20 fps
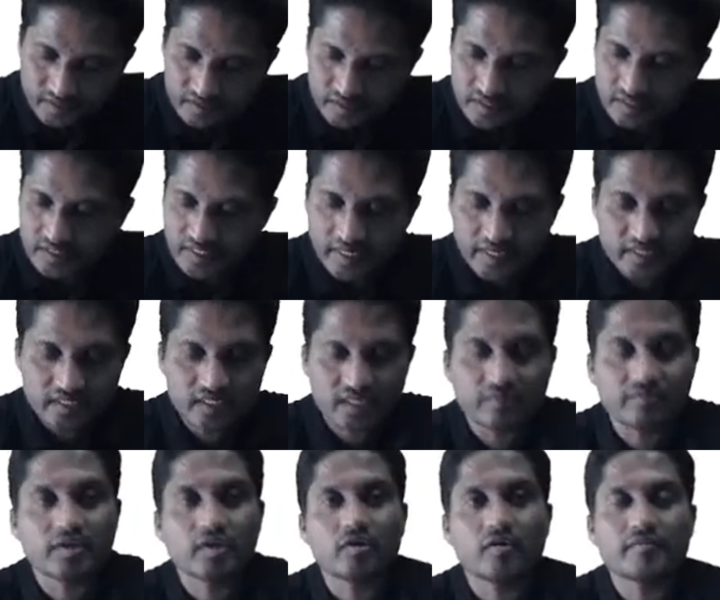Since A is
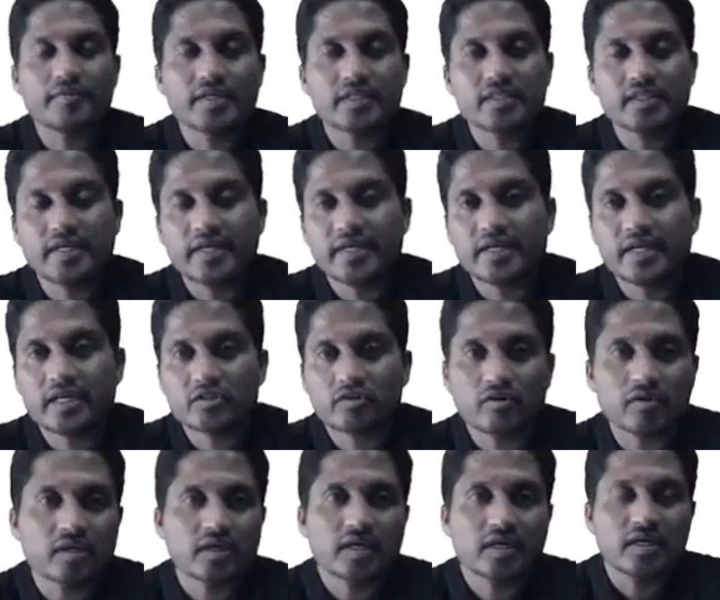given, obviously A dash
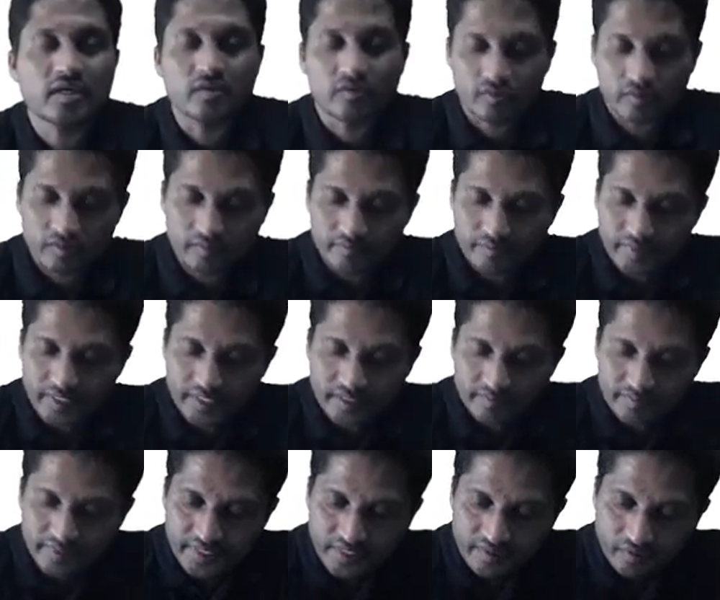order I will know,
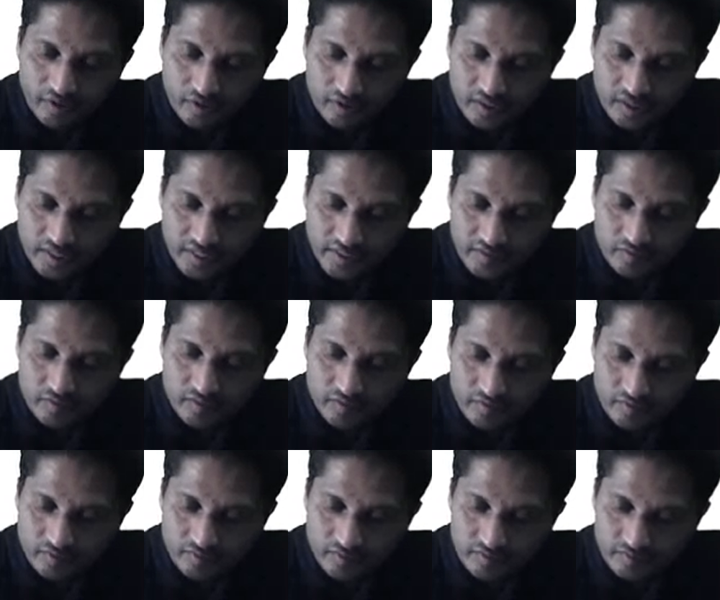B order I don't
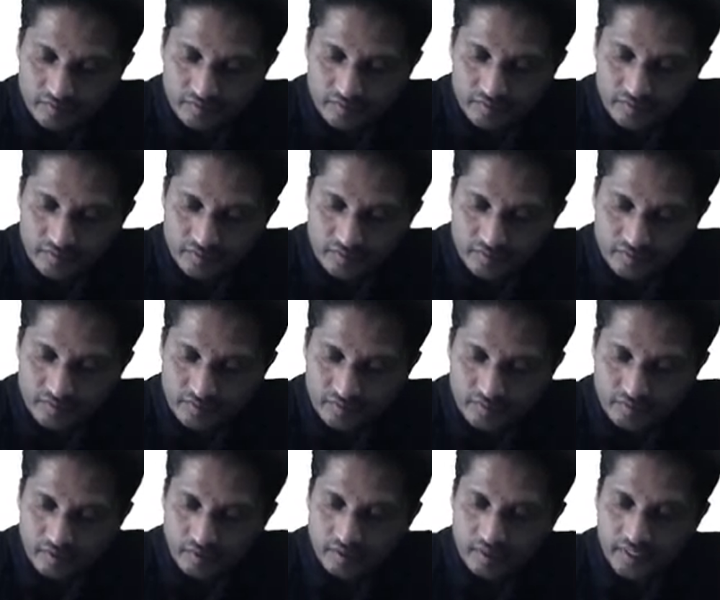know.
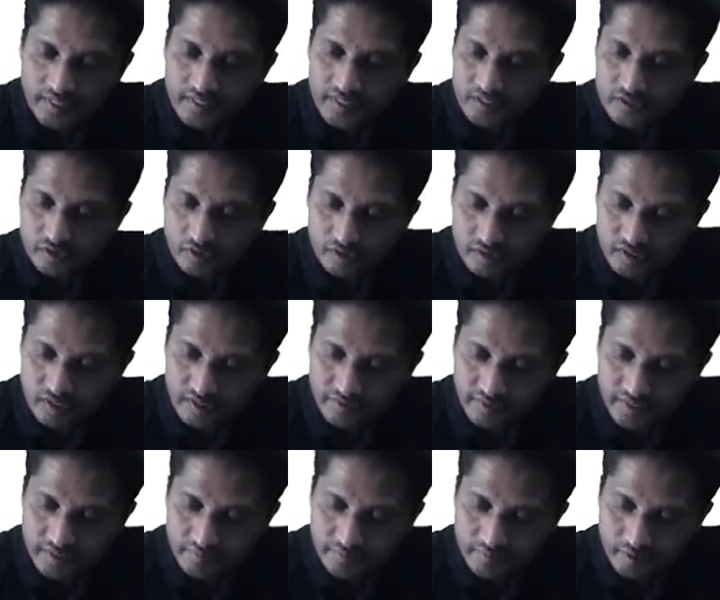Right, it's also
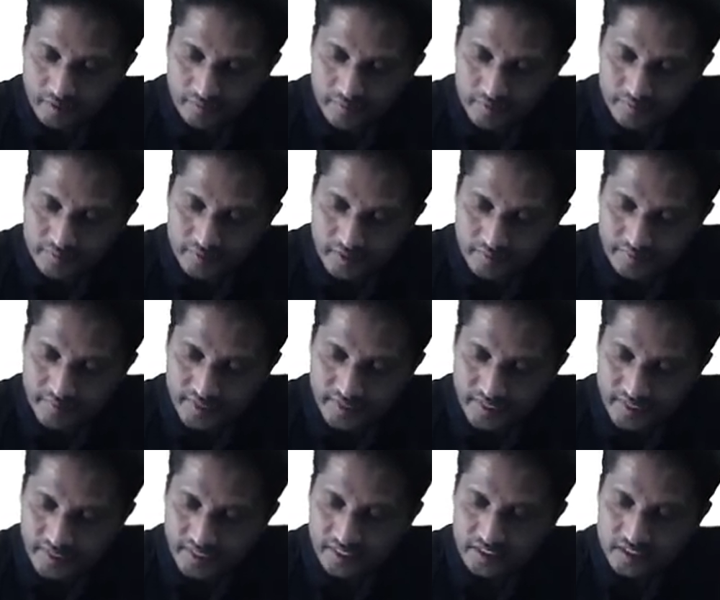given the problem that B
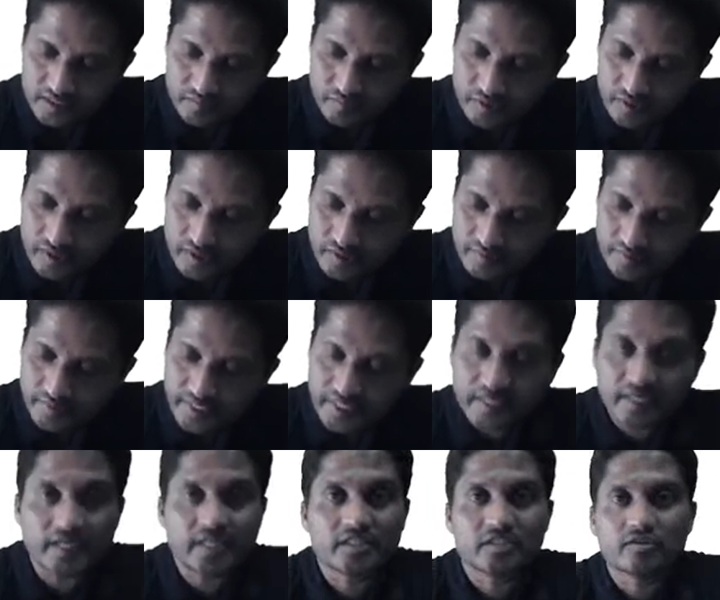A dash
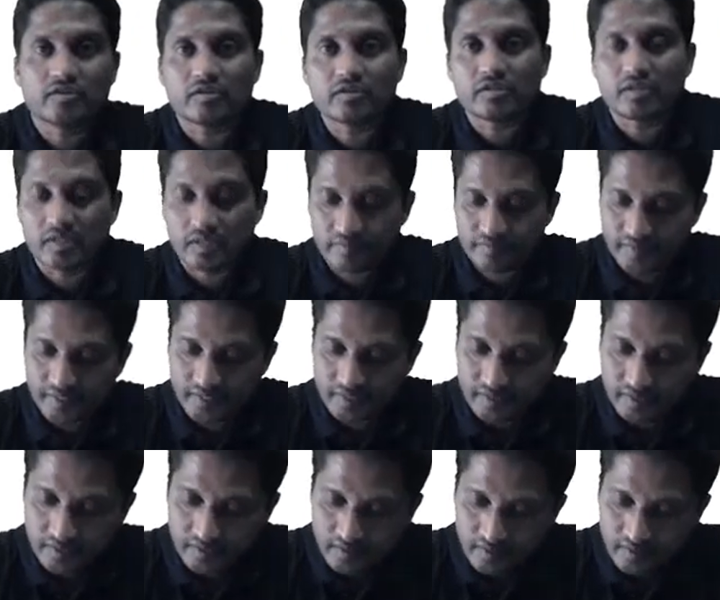is also defined.